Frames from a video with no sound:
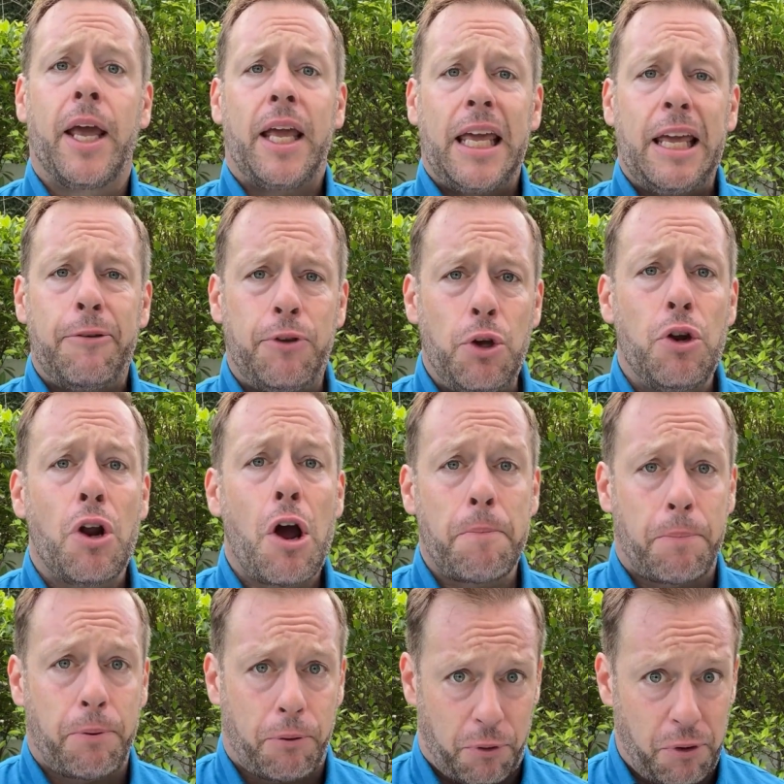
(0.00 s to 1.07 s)
If you don't
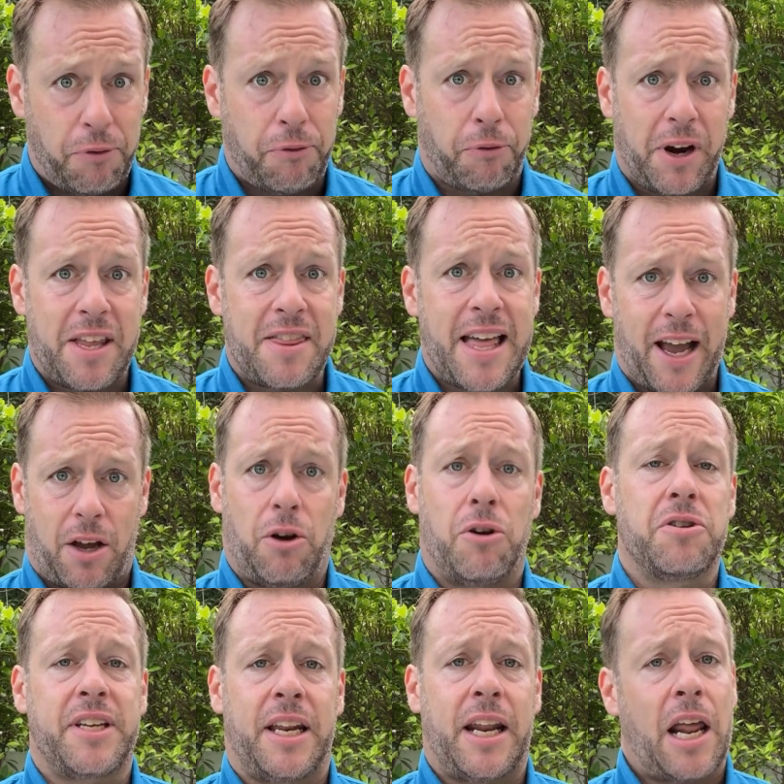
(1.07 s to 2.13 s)
proofread that
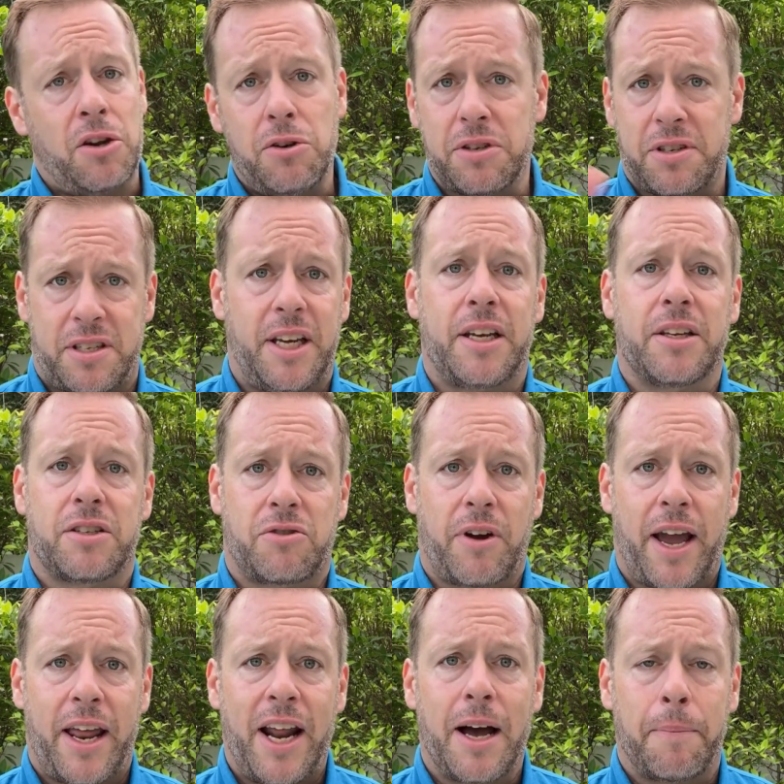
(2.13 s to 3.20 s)
content and you just stick it
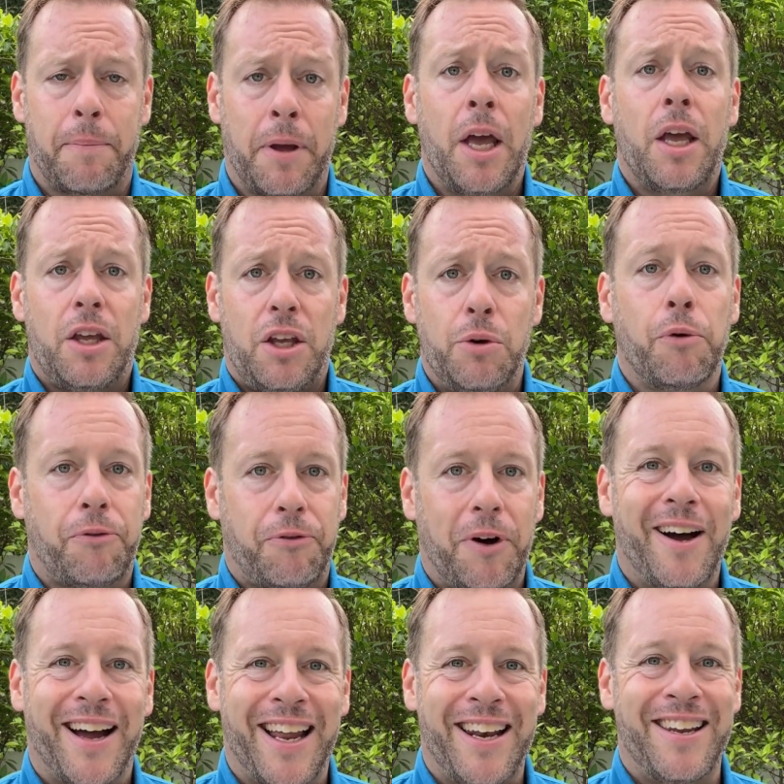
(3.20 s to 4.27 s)
straight up, you will
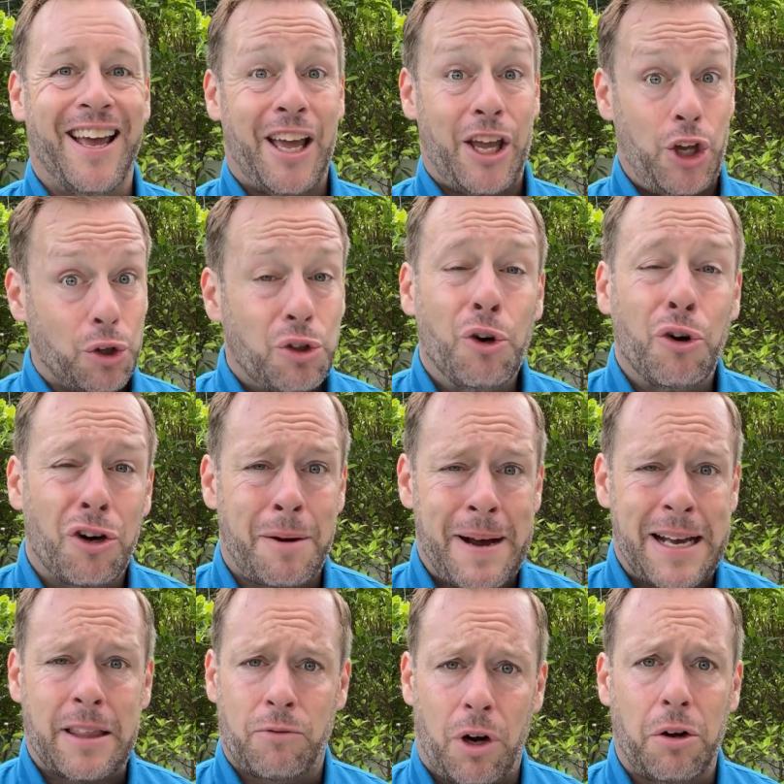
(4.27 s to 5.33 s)
find you're talking
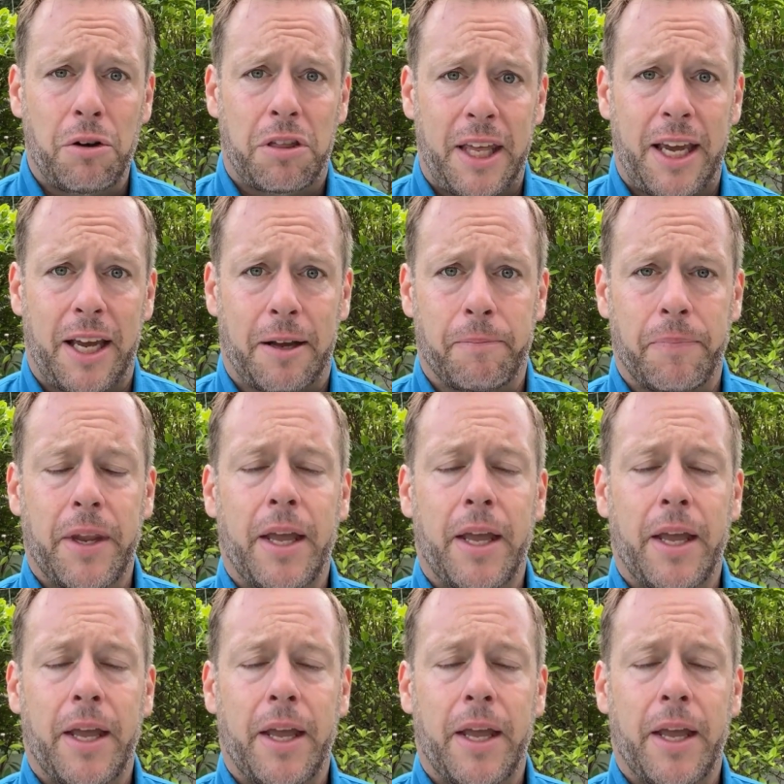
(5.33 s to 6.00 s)
about the wrong thing.